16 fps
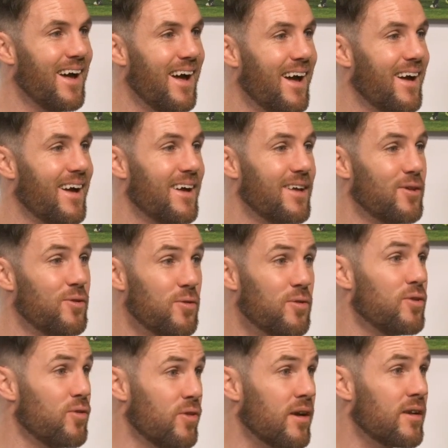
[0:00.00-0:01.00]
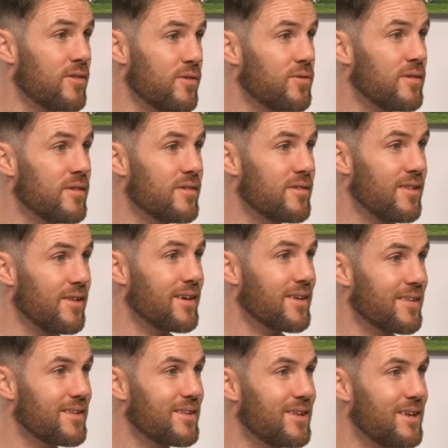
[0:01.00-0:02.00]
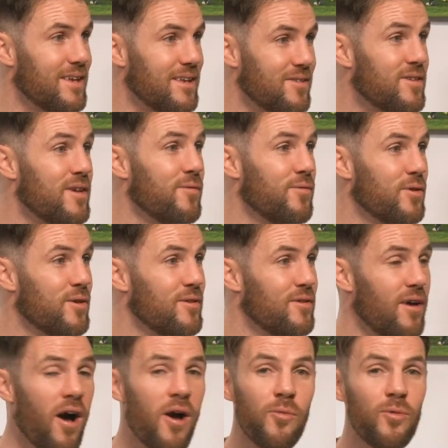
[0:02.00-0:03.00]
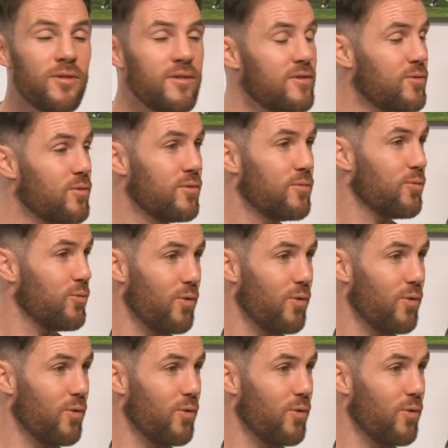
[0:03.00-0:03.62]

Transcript: uh, you you got to do this. Like, see if you can do it. I wouldn't do it.